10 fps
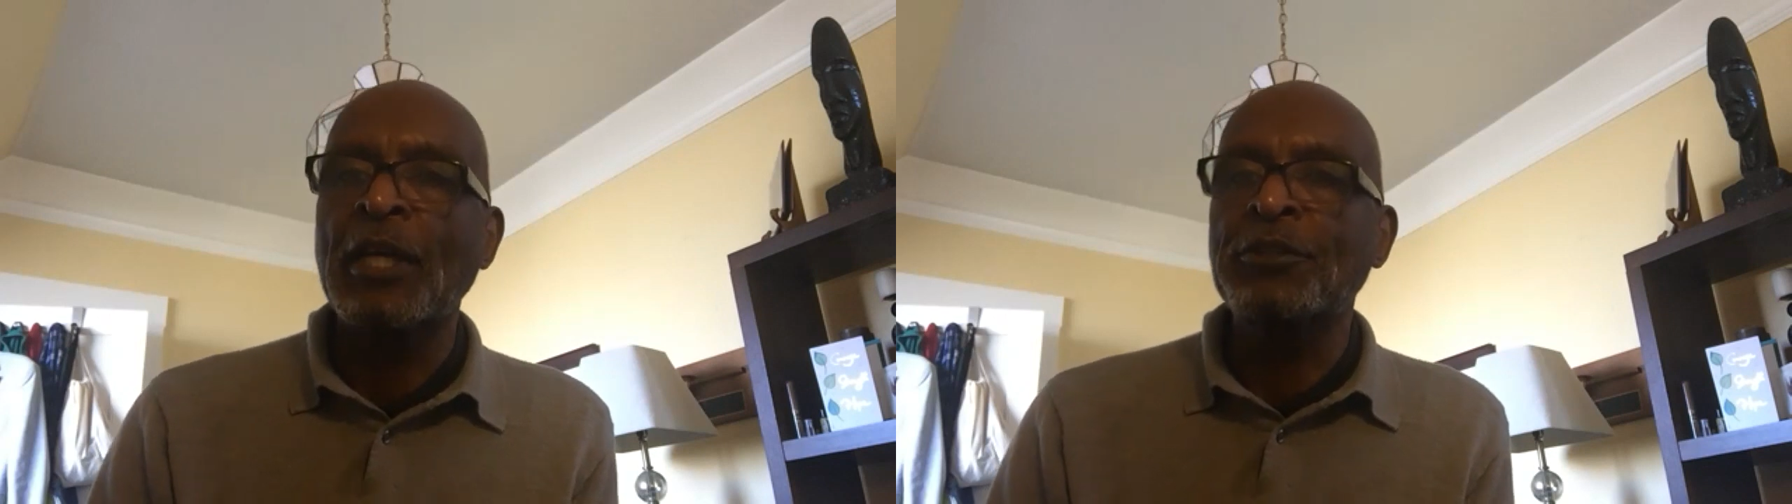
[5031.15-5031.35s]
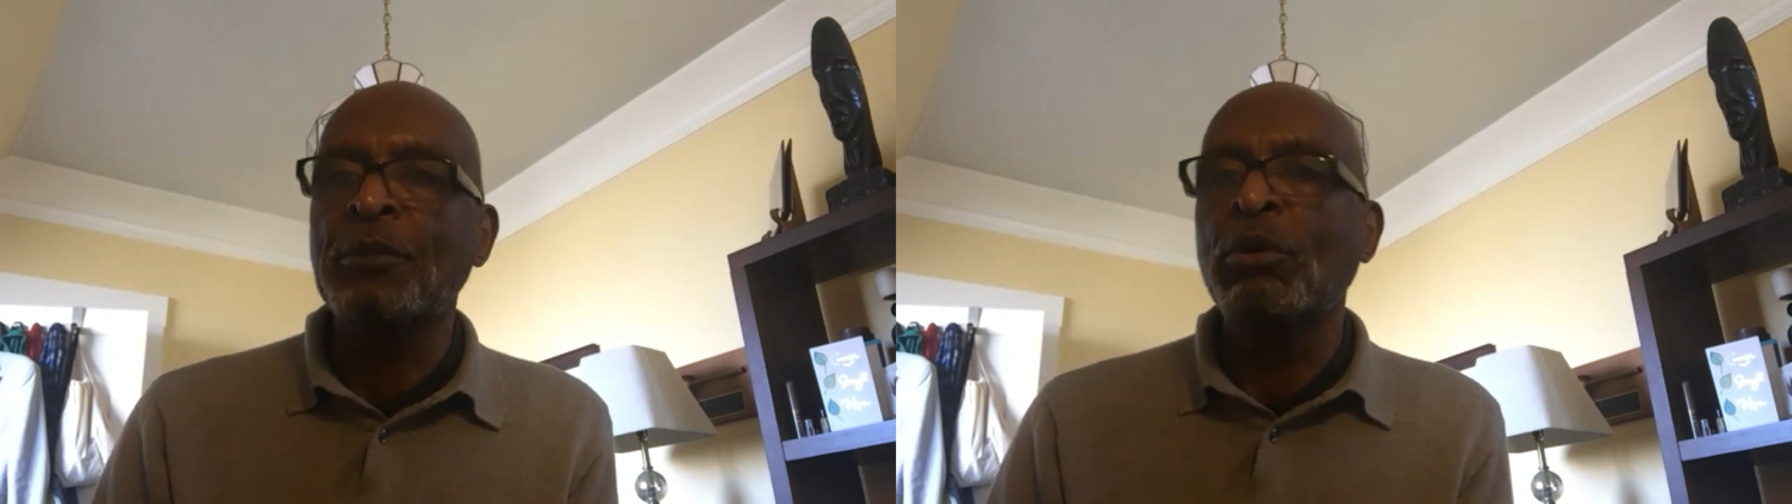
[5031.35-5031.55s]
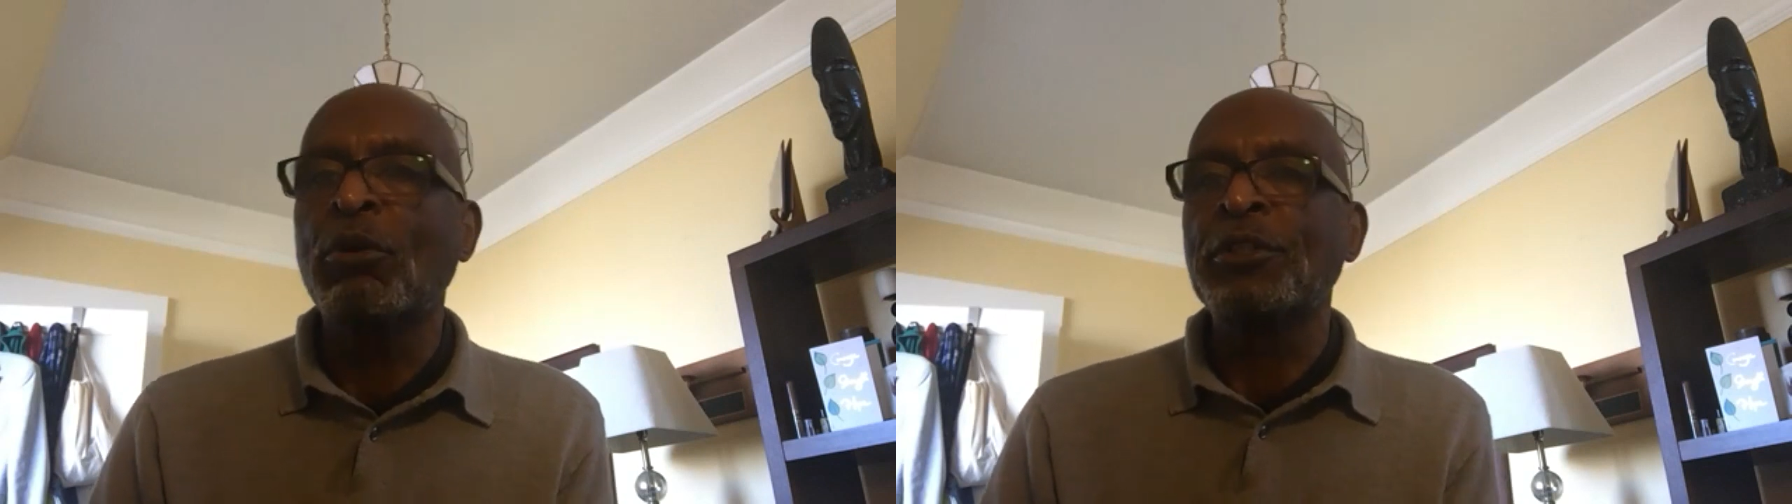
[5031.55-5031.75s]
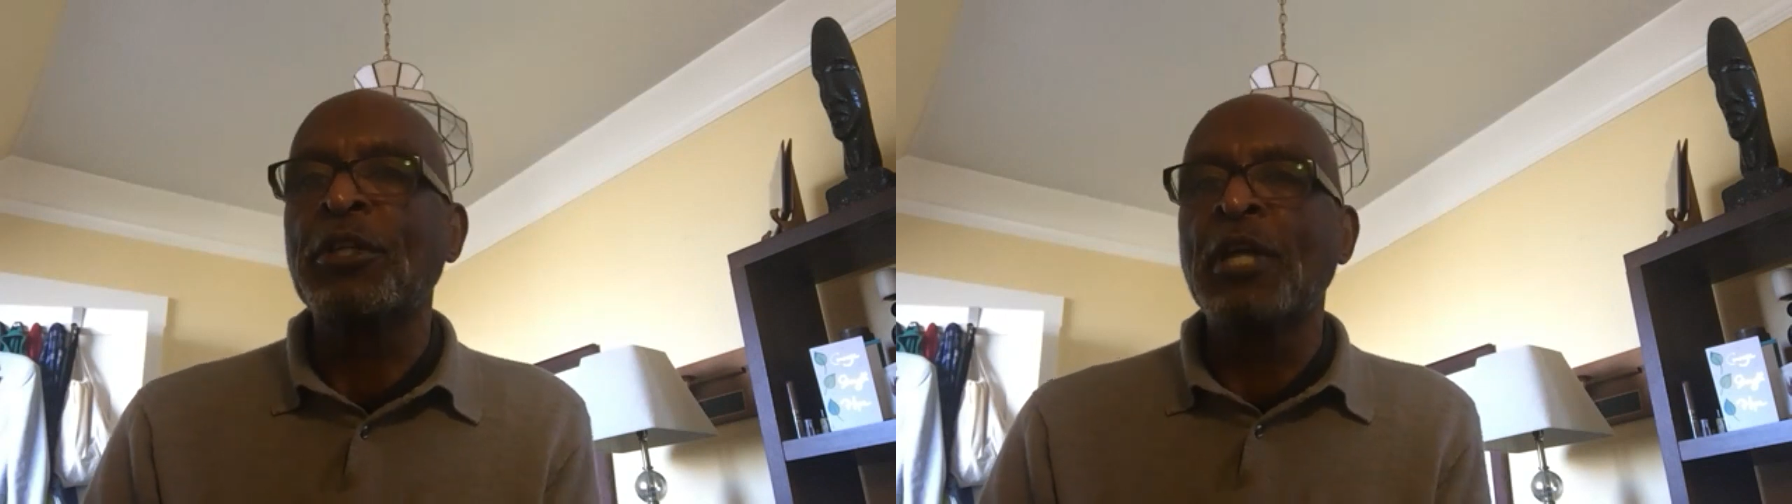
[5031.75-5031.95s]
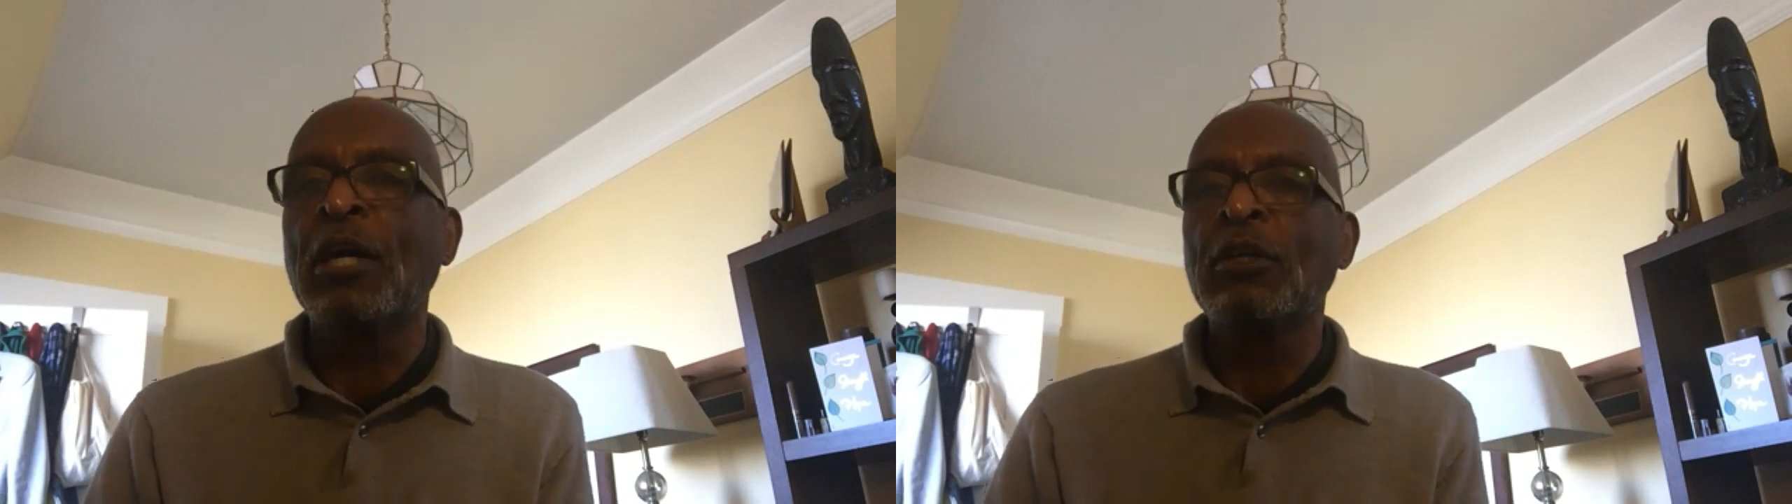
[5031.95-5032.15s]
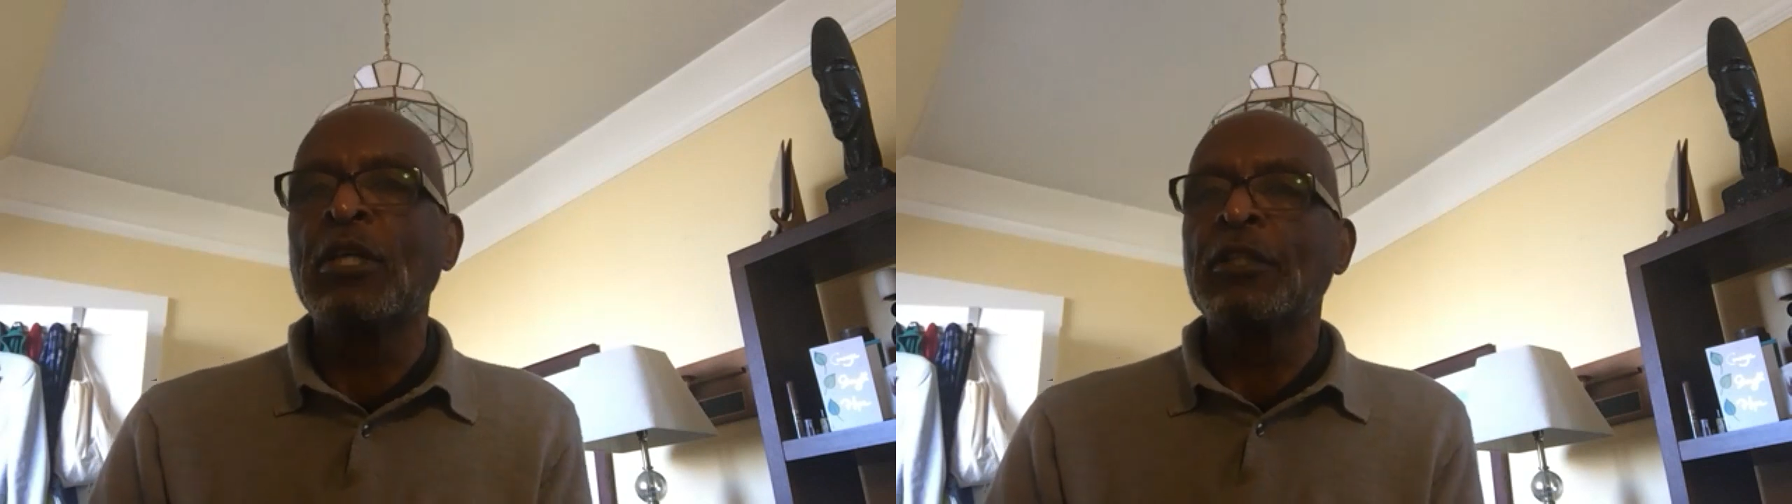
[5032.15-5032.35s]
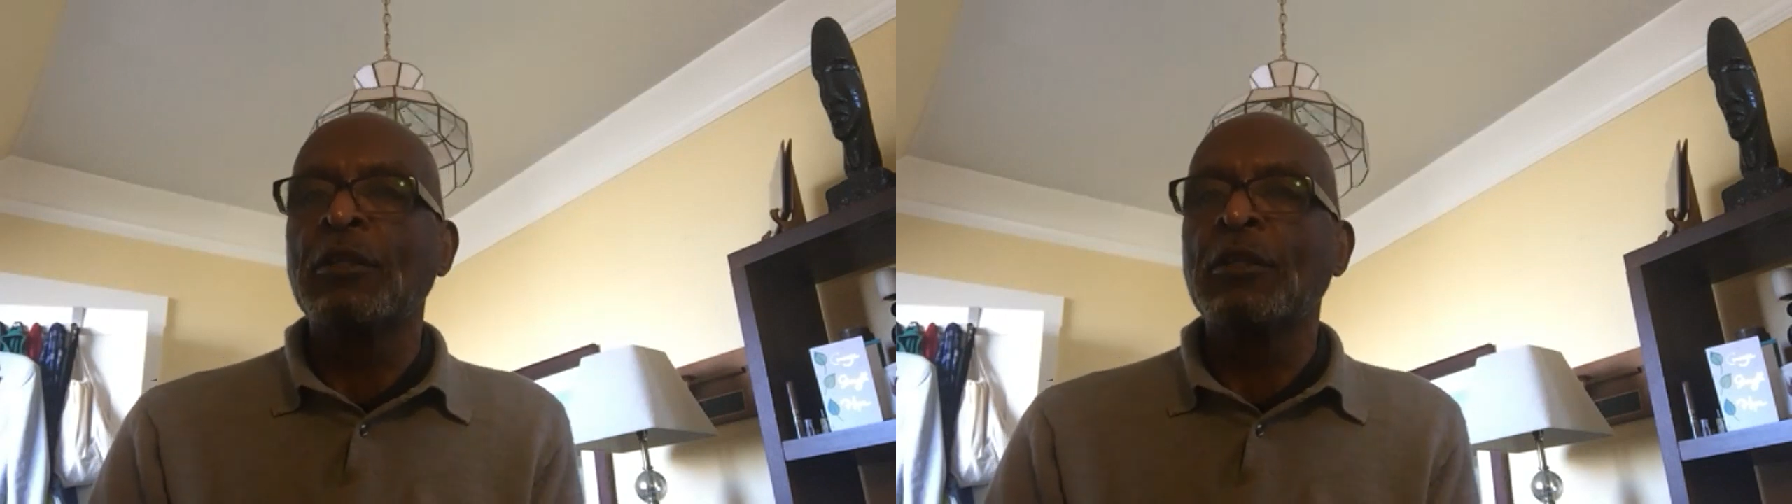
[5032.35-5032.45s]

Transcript: That's important to know.